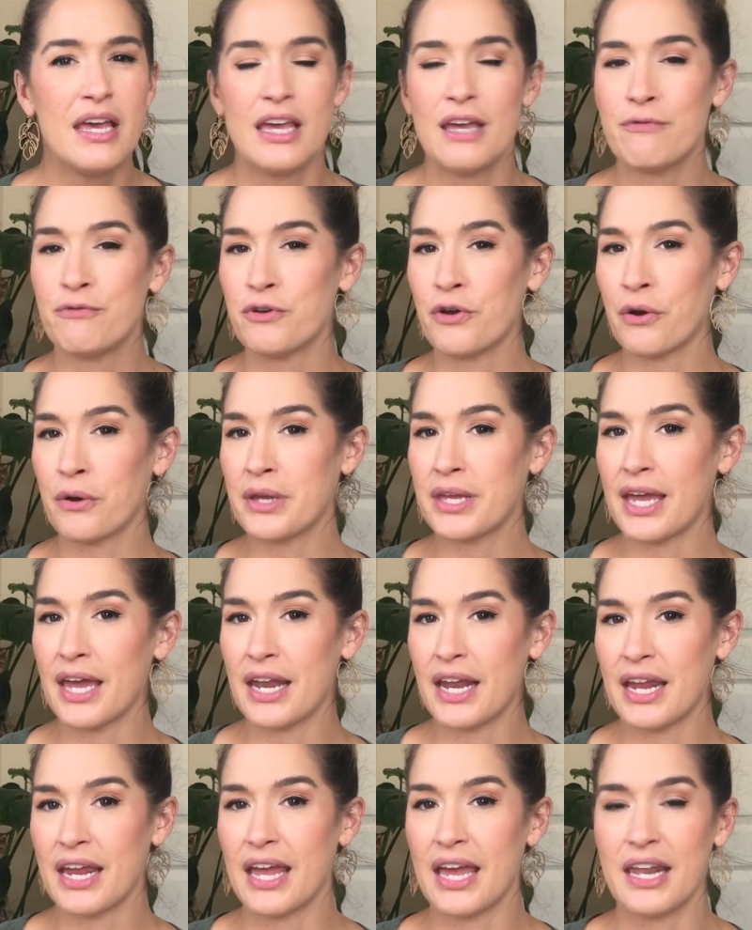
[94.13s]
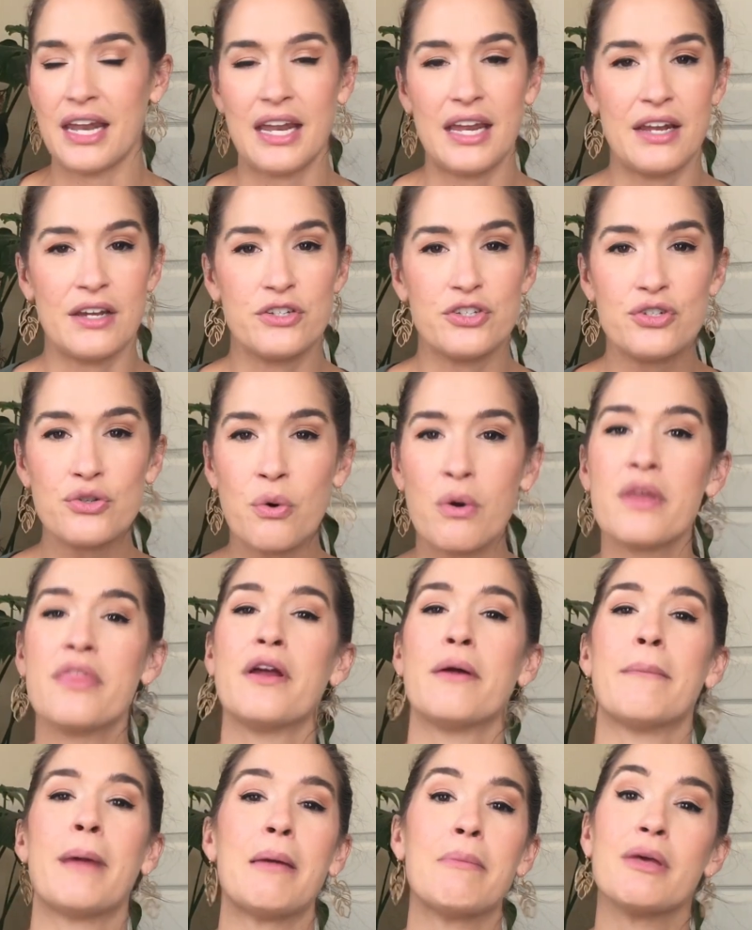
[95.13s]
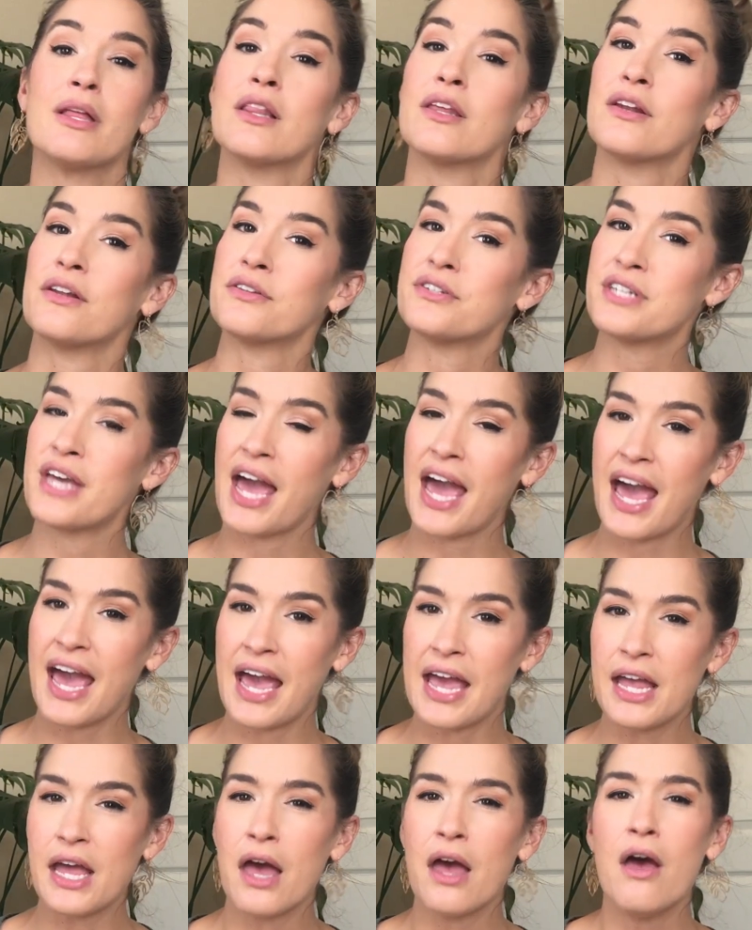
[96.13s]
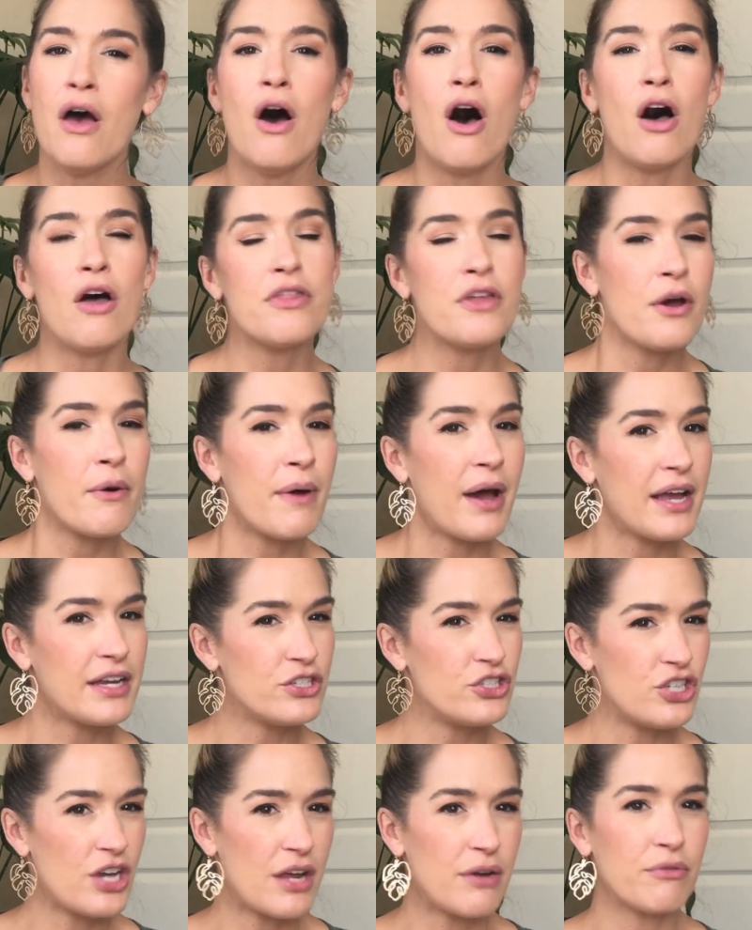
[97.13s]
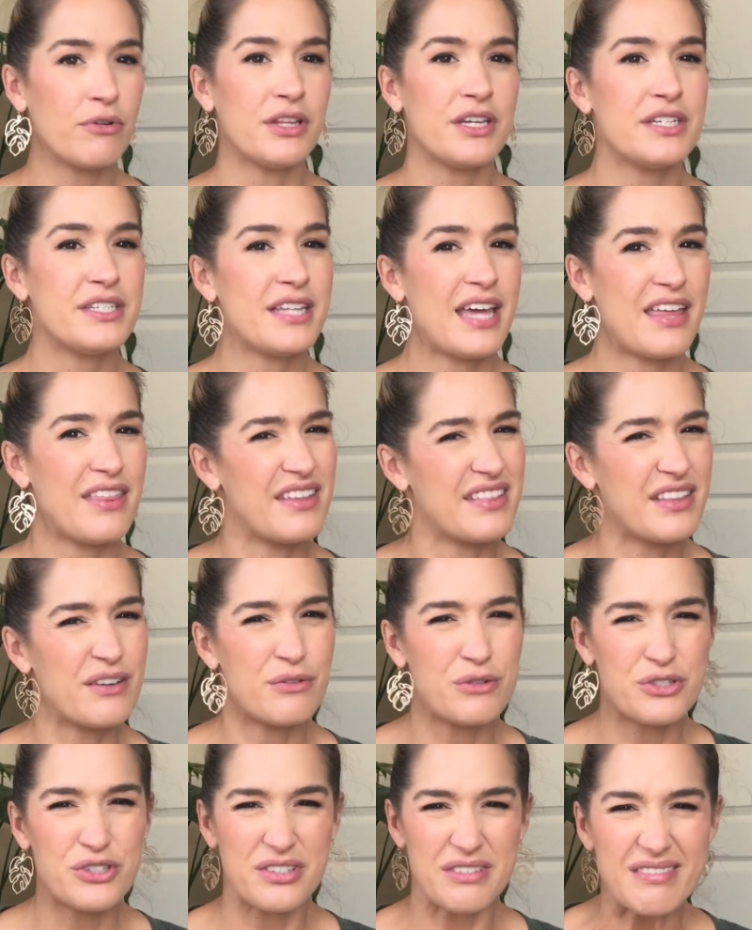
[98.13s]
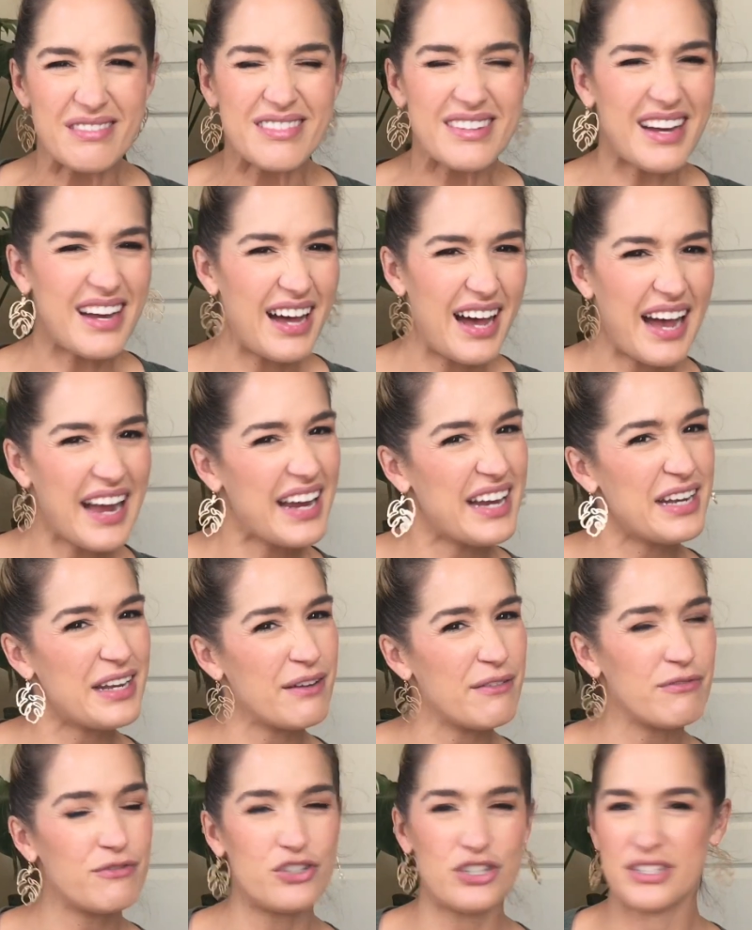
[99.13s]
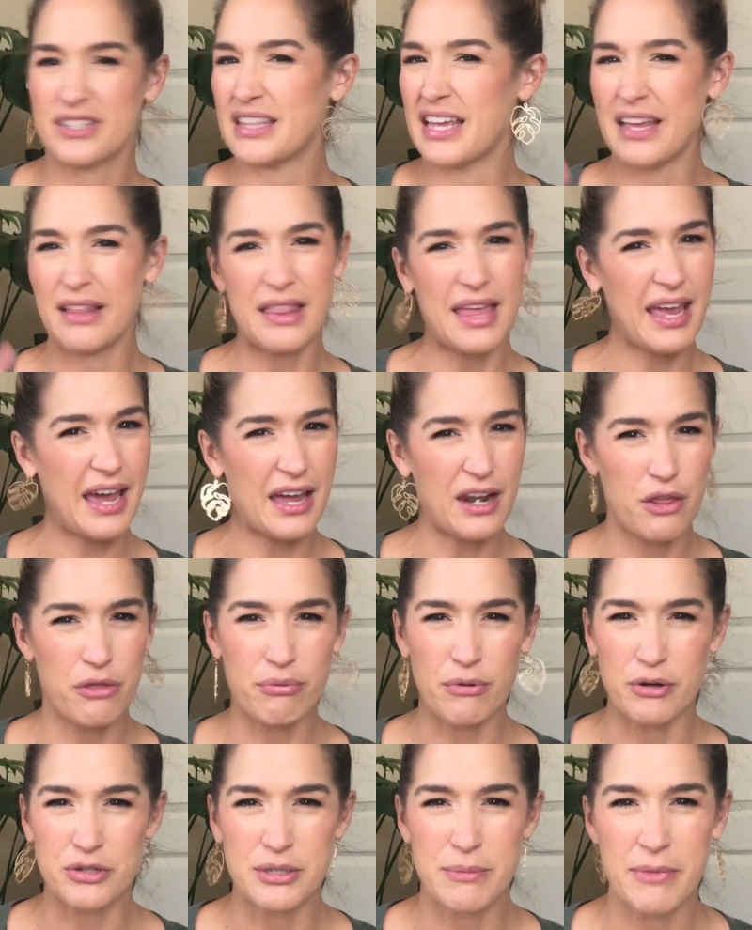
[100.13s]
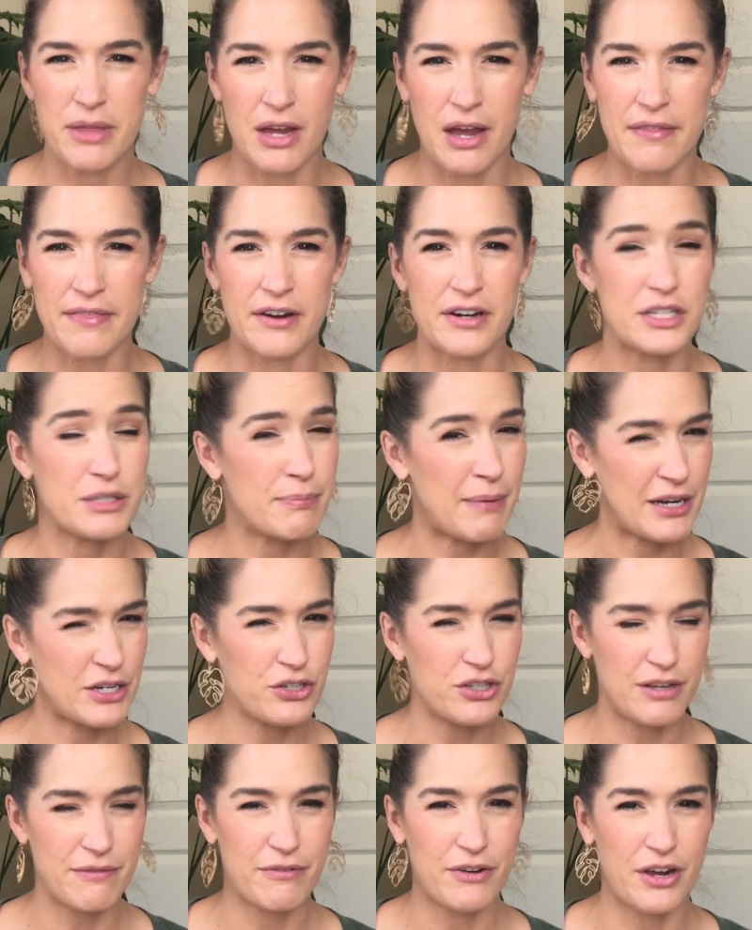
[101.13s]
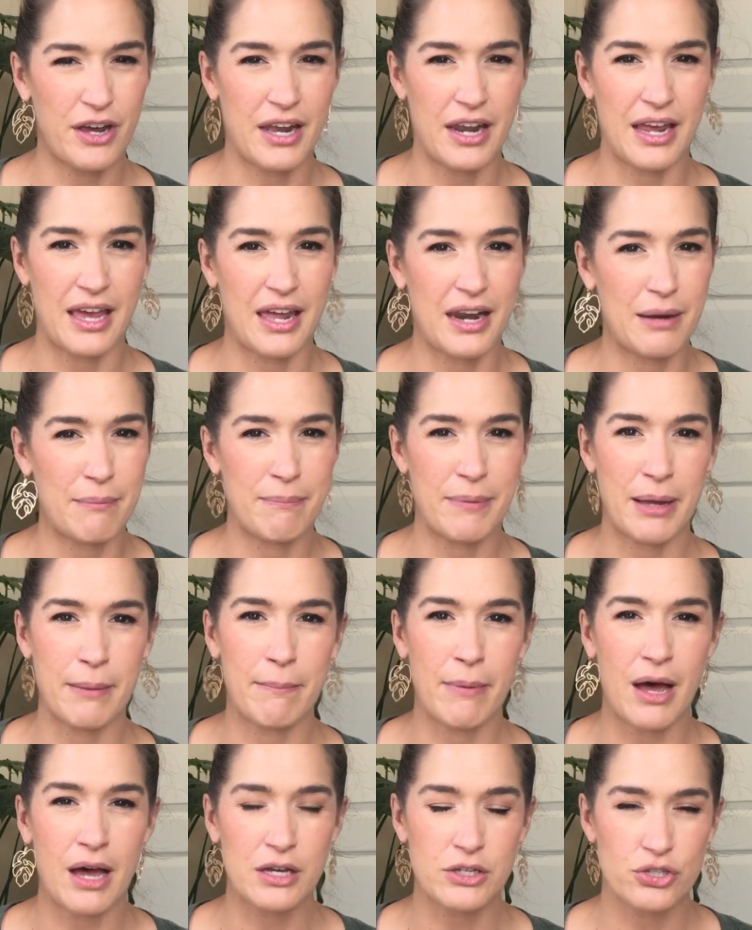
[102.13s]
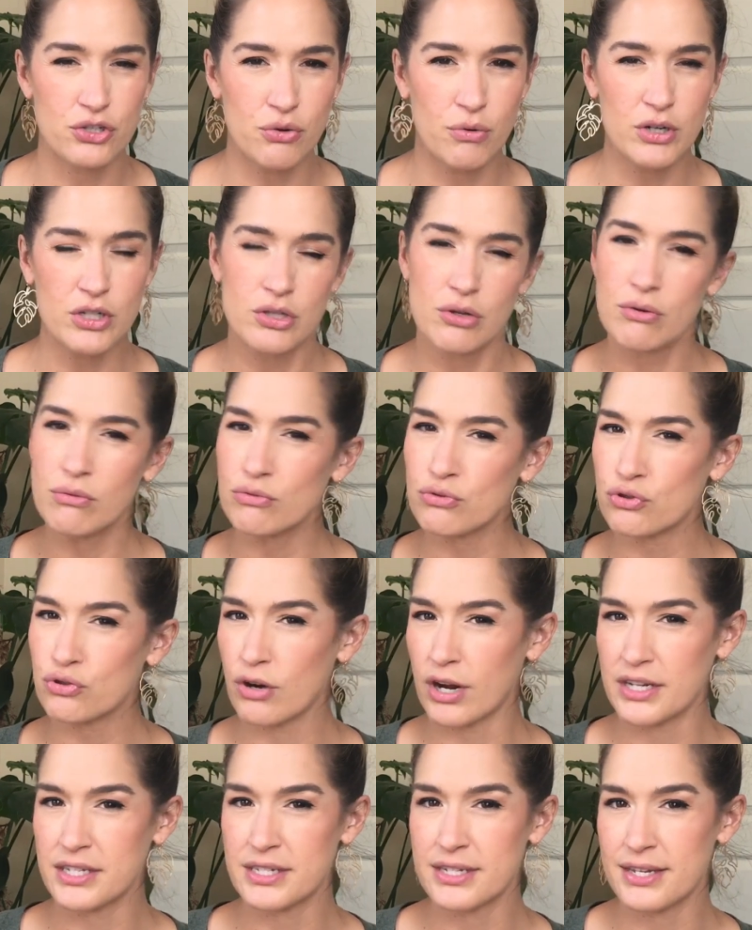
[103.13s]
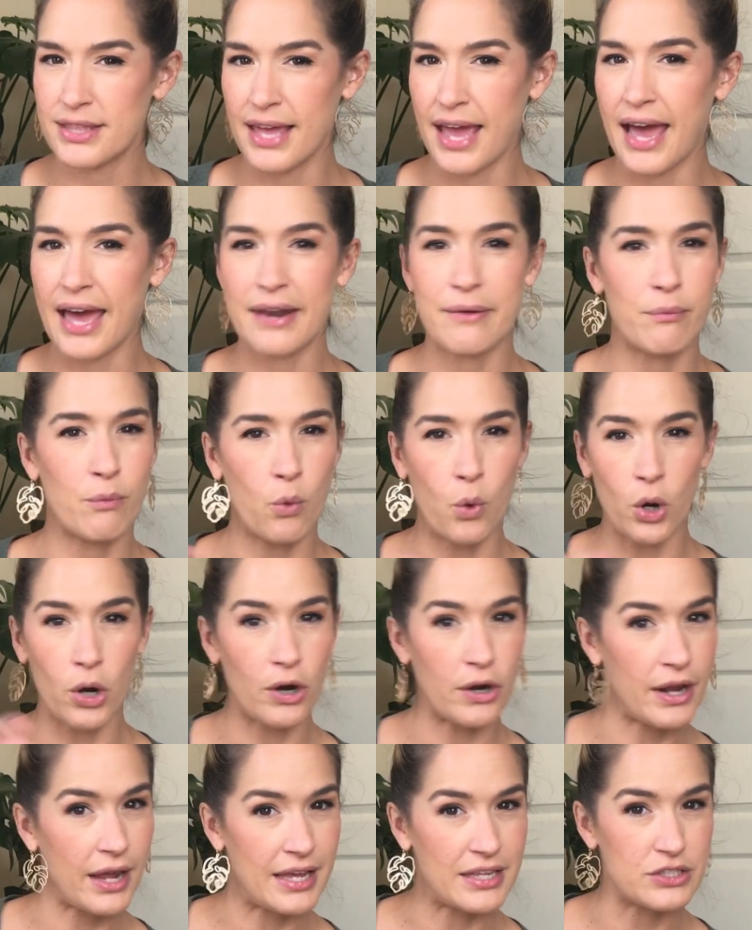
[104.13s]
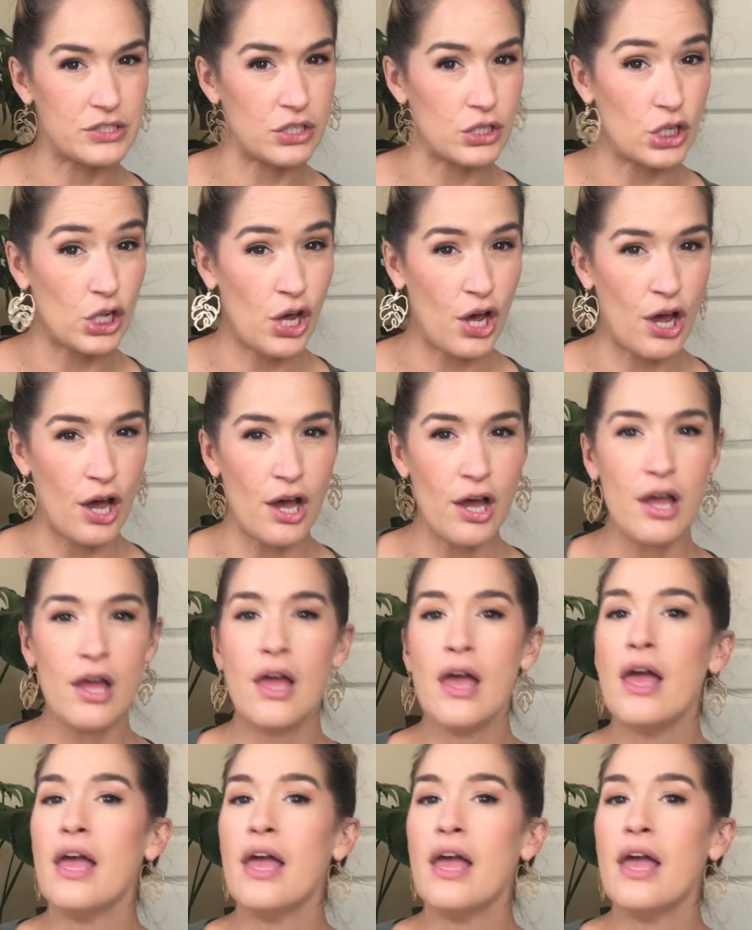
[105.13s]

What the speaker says: If you're getting it in a store, there might be a little tag, although I generally say that those kind of just, they kind of throw something on there, especially if you're getting at a big box store, so don't trust that word as law.